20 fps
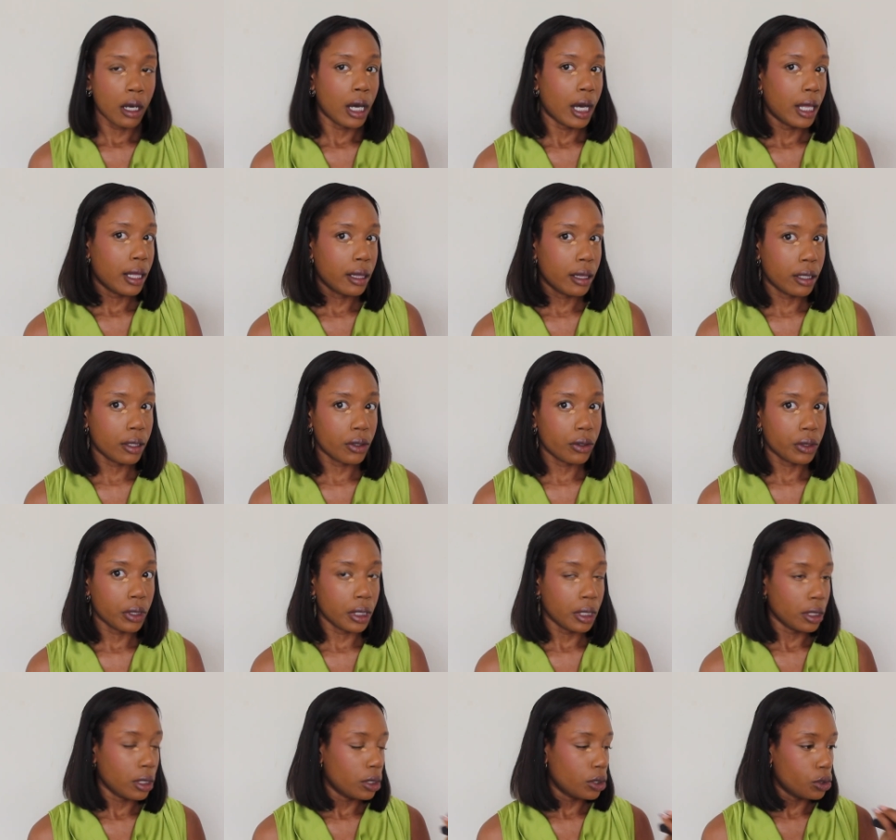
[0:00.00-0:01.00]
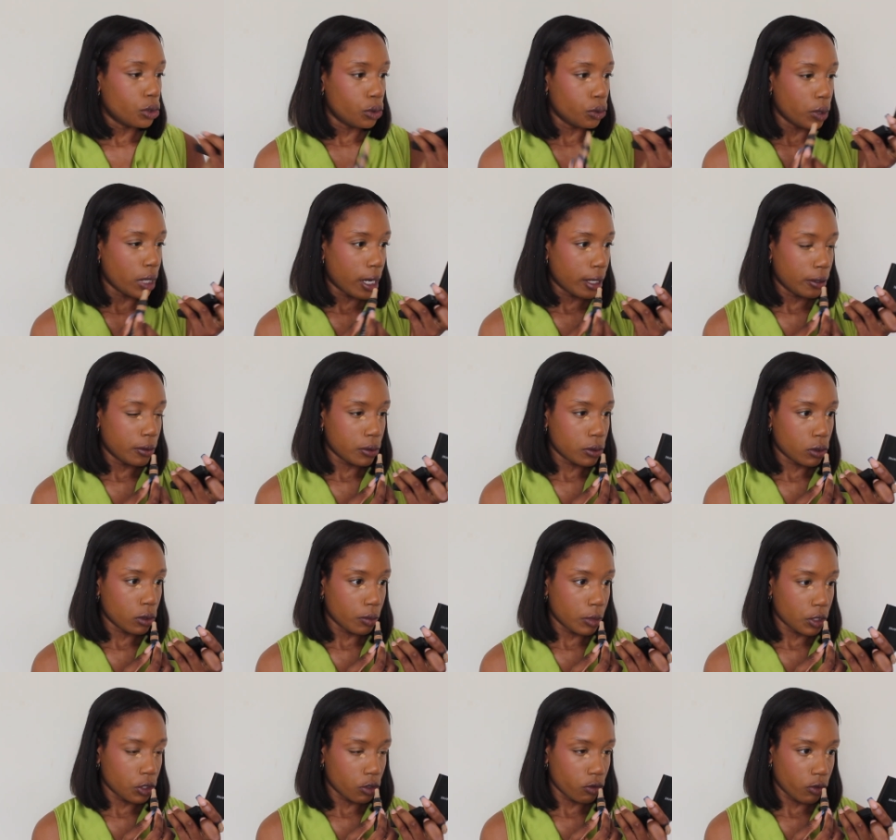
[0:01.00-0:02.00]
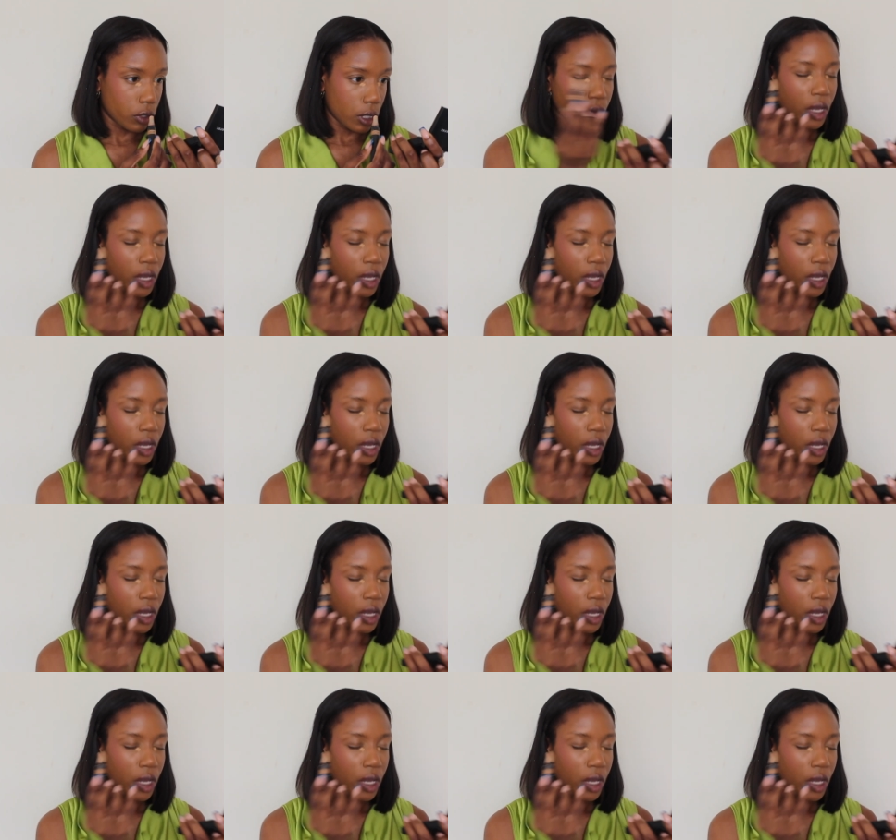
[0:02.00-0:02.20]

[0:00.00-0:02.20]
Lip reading: I literally do not use too much of it.